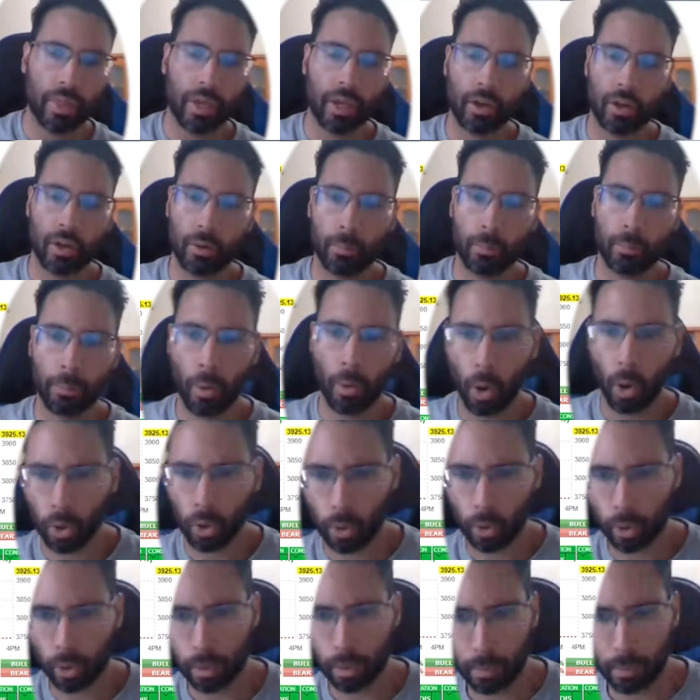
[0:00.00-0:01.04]
They're
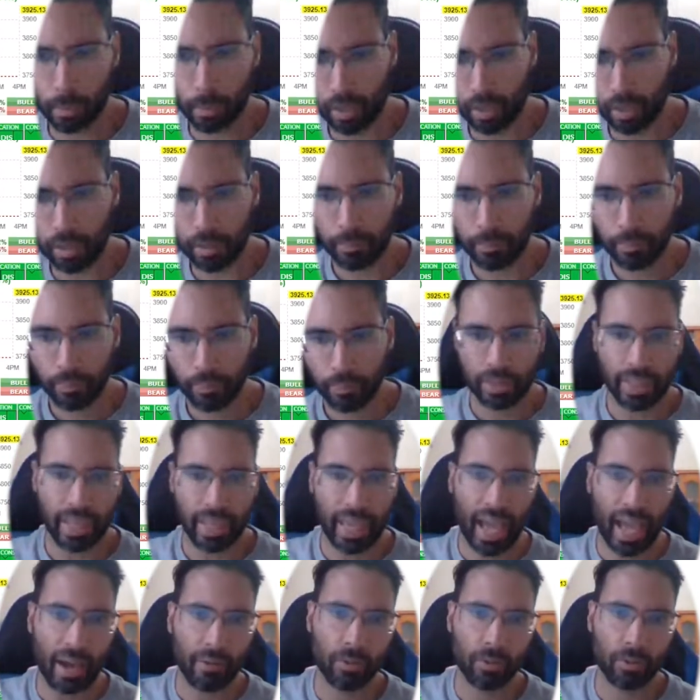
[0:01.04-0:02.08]
borrowing money. They
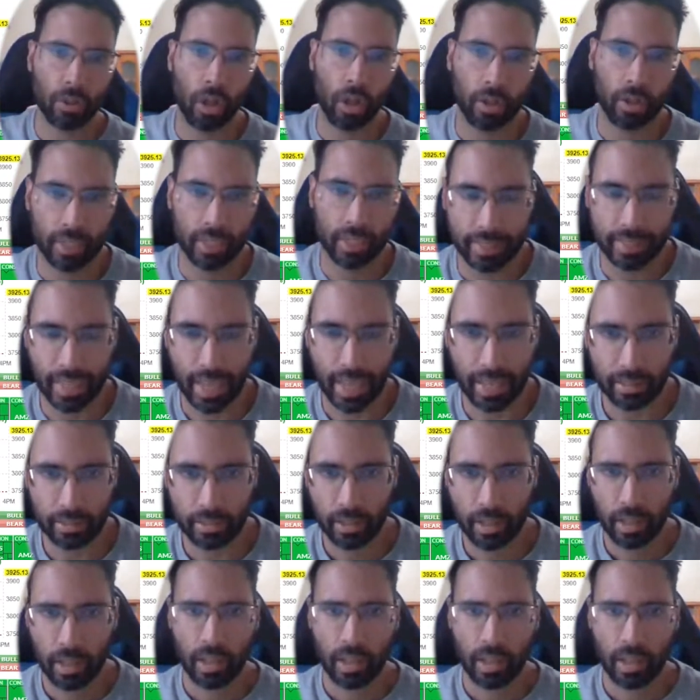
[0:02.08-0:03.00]
have a lot of debt.